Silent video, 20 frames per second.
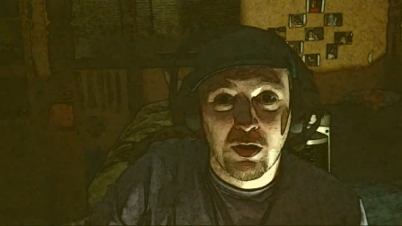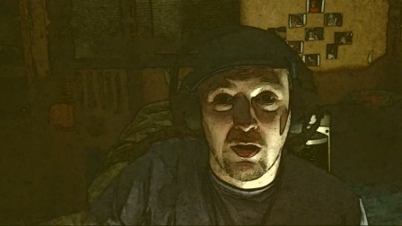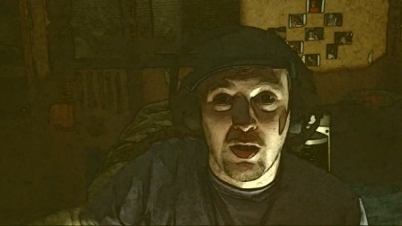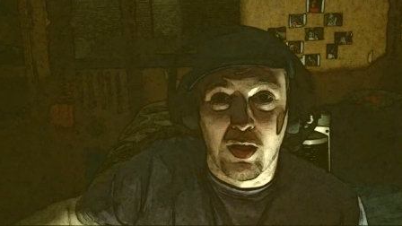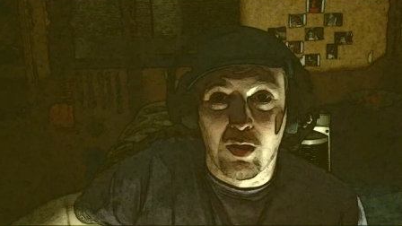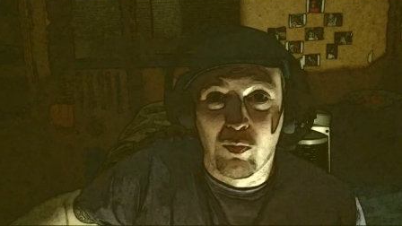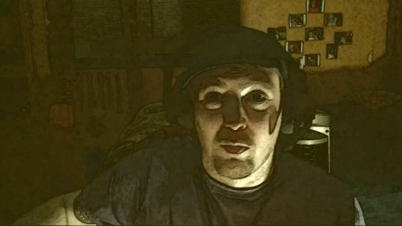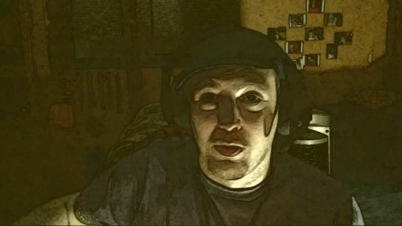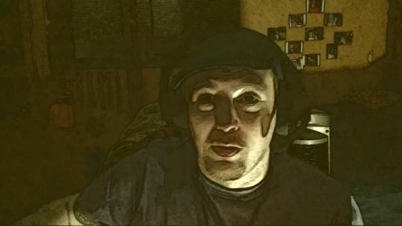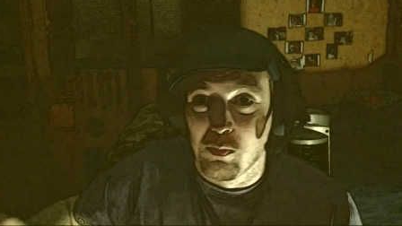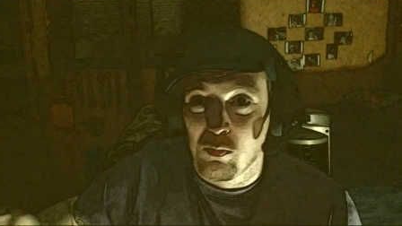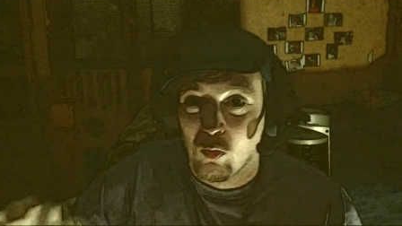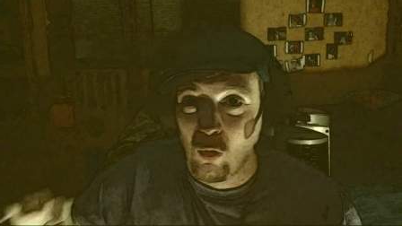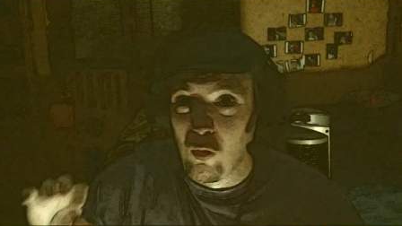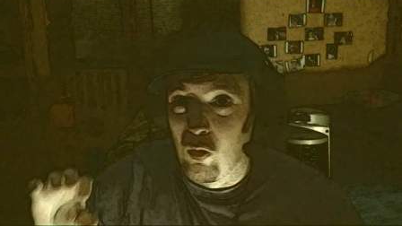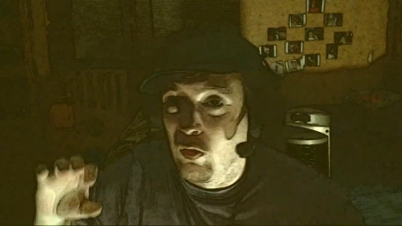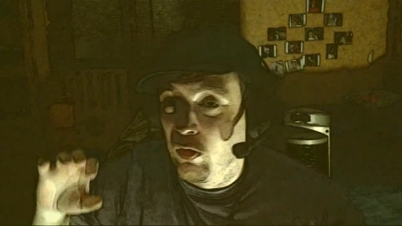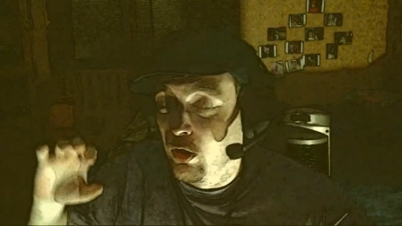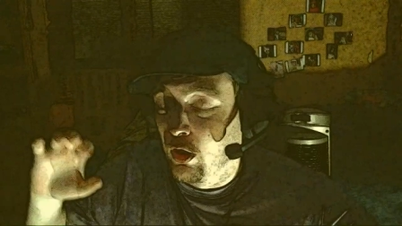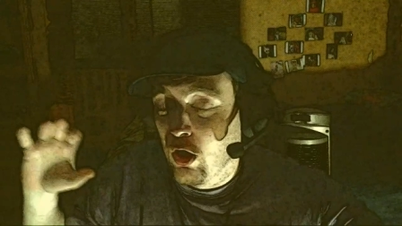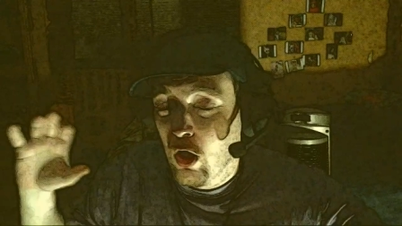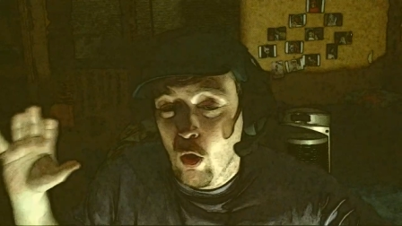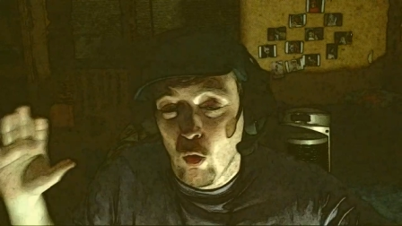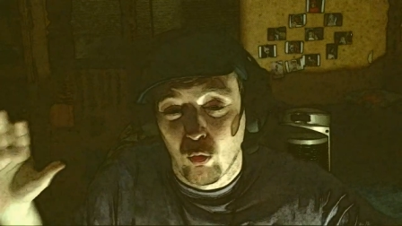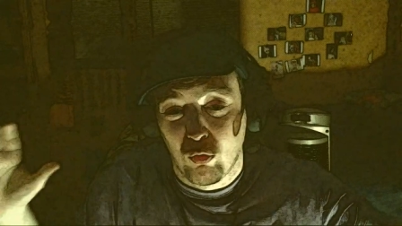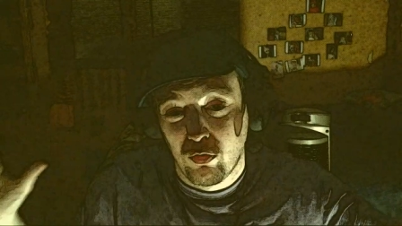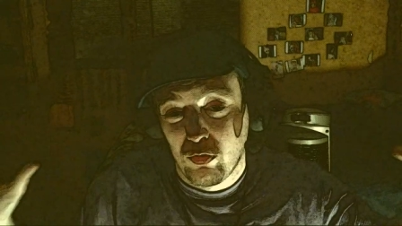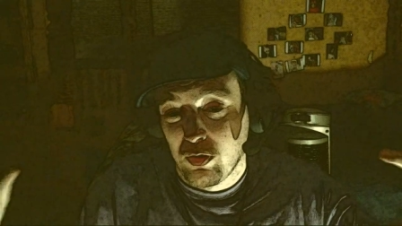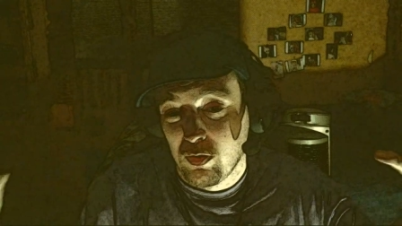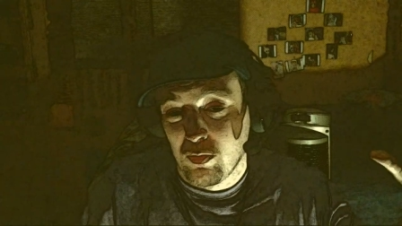like when all the
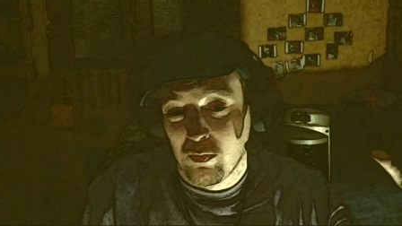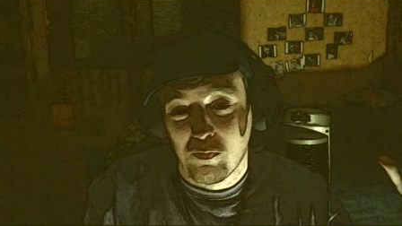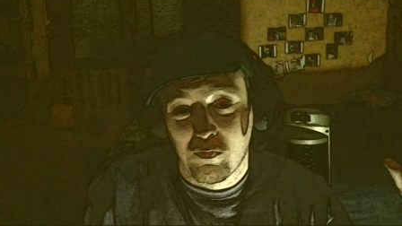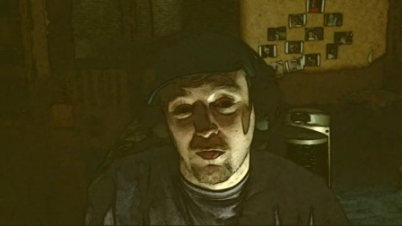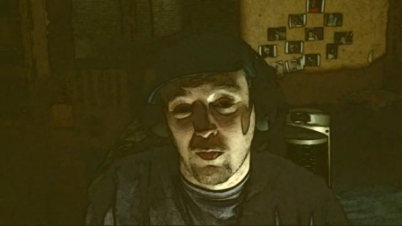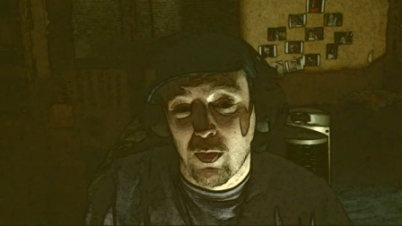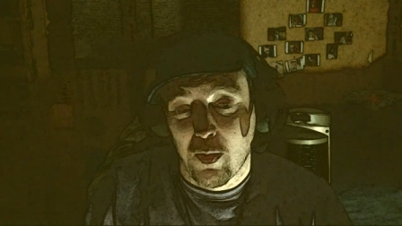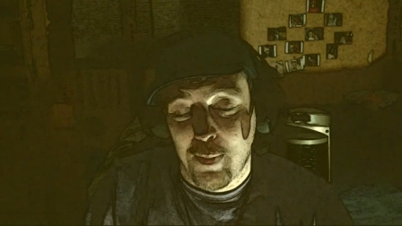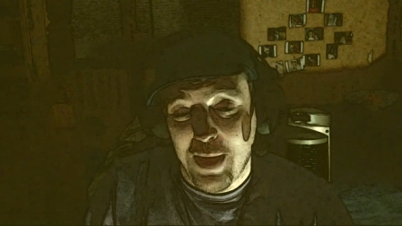ghosts and from the